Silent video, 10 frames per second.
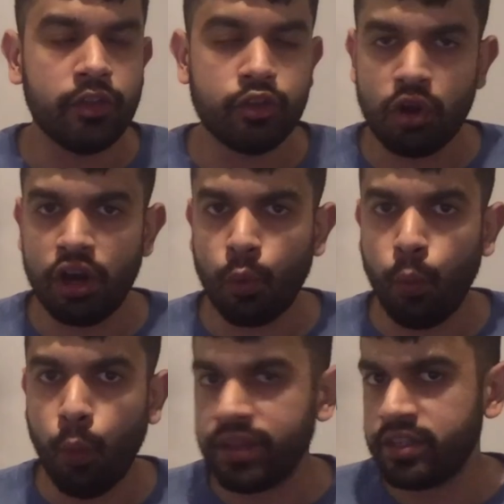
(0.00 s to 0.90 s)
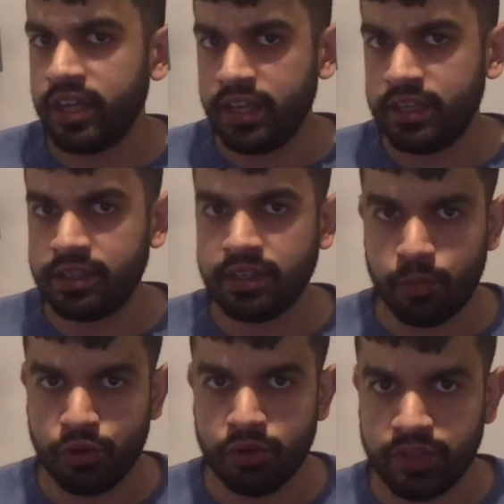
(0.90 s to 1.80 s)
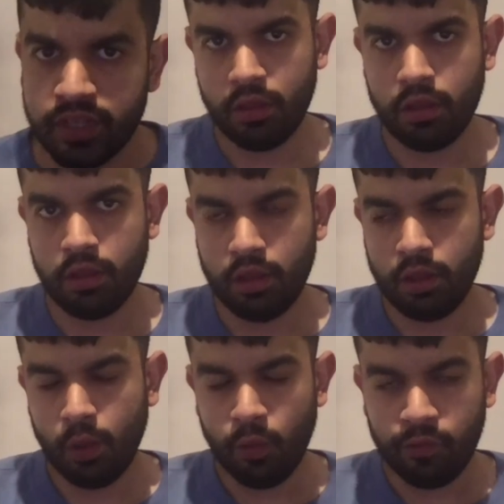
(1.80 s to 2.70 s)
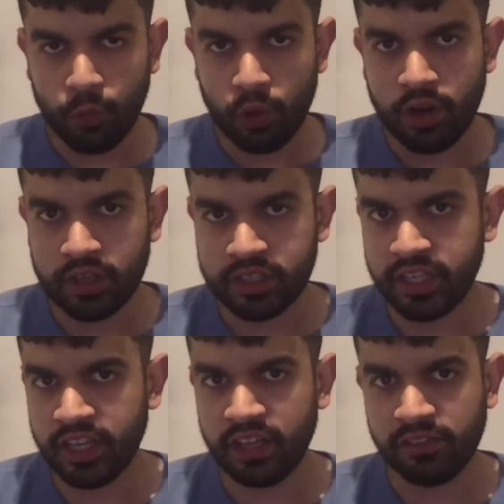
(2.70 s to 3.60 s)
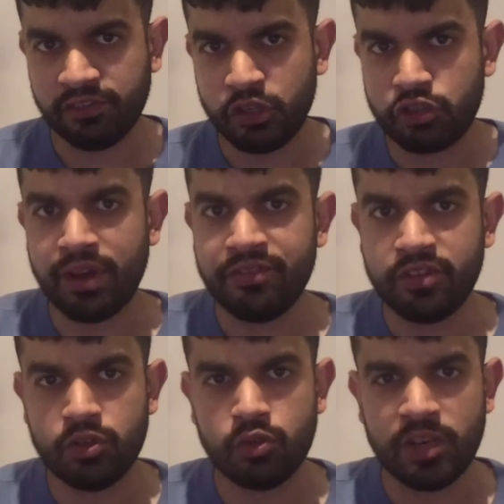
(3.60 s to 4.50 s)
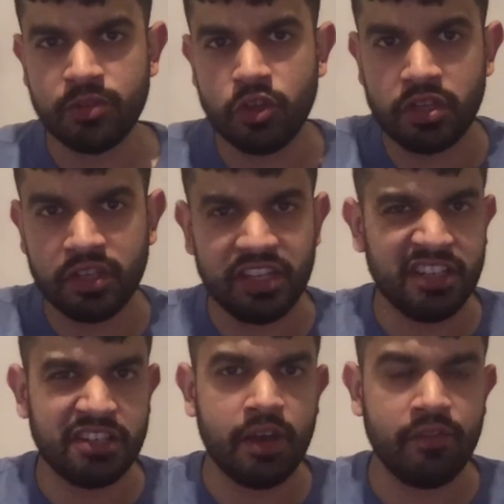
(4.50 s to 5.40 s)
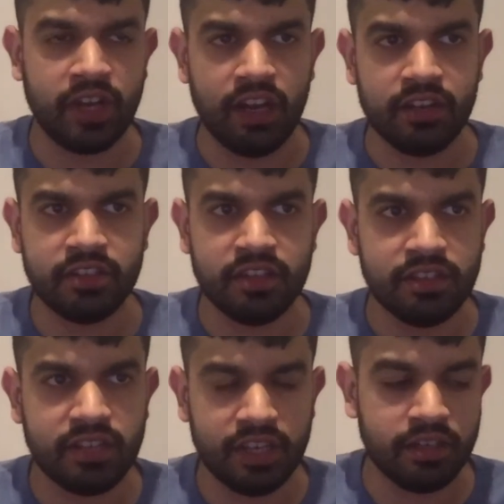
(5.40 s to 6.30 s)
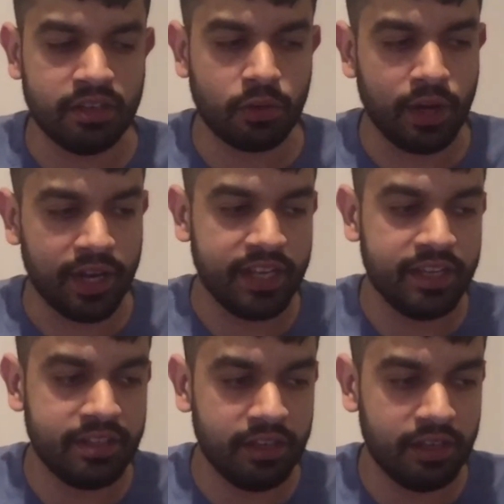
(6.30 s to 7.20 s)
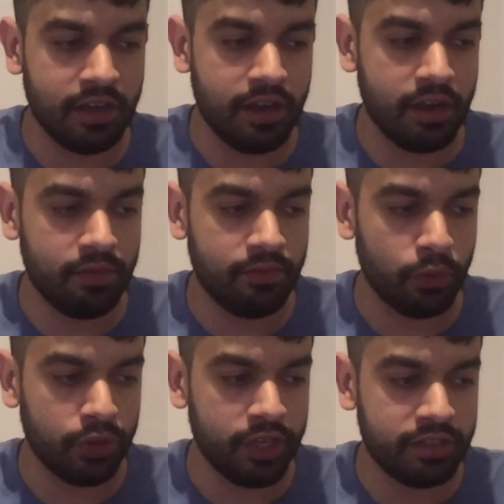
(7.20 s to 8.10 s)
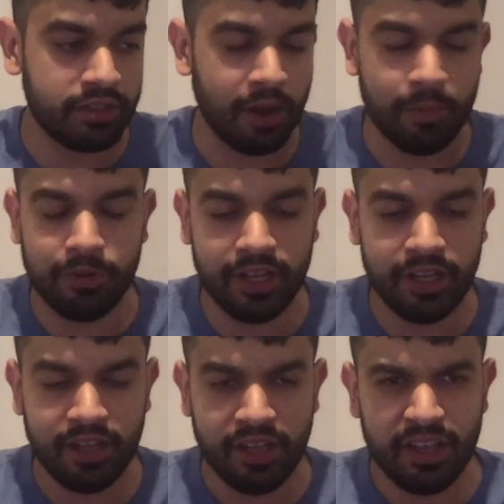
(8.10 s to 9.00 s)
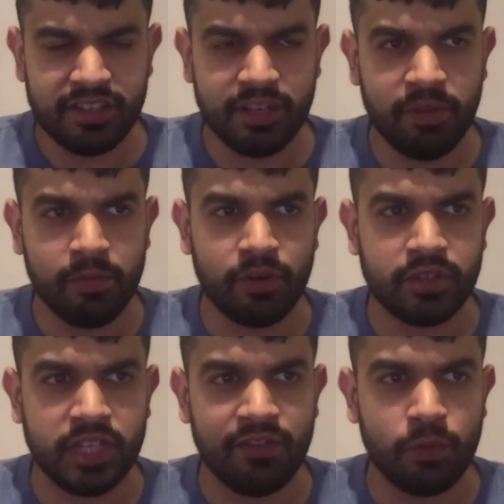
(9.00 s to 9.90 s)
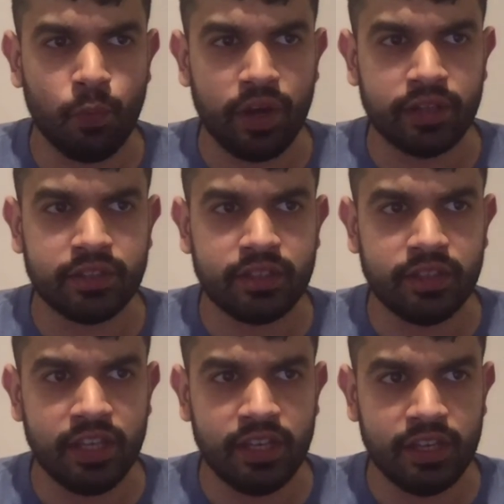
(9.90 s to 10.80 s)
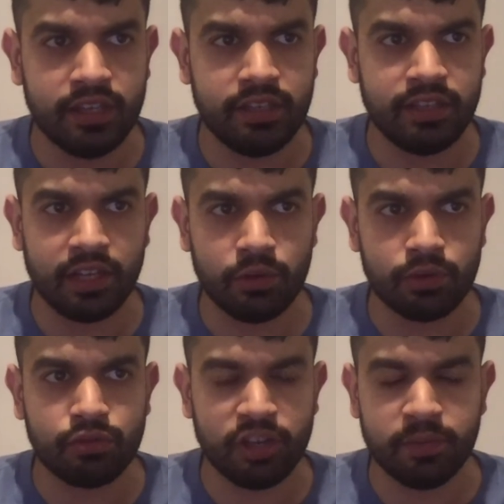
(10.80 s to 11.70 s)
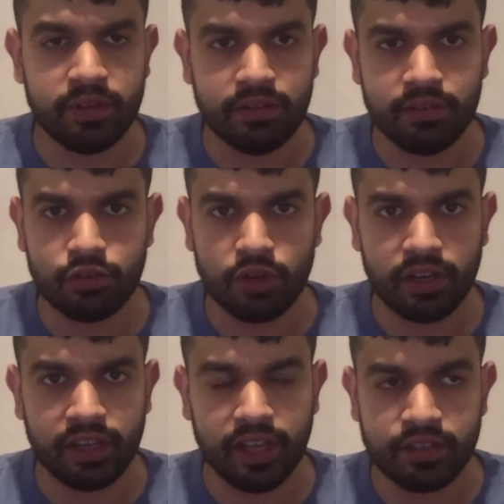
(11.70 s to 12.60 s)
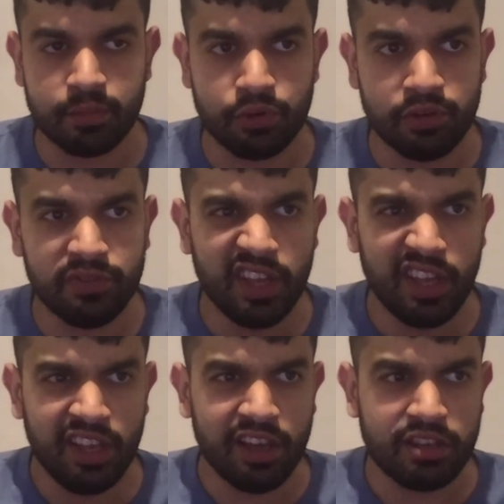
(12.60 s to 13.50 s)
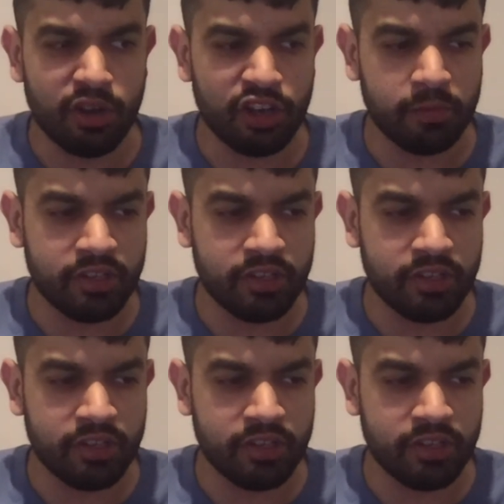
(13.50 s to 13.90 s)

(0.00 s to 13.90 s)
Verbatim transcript: drug once it is approved forecasting future revenue streams using DCF analysis isn't quite easy uh, for this company, simply because even once the sickle treatment drug is approved, it's only going to be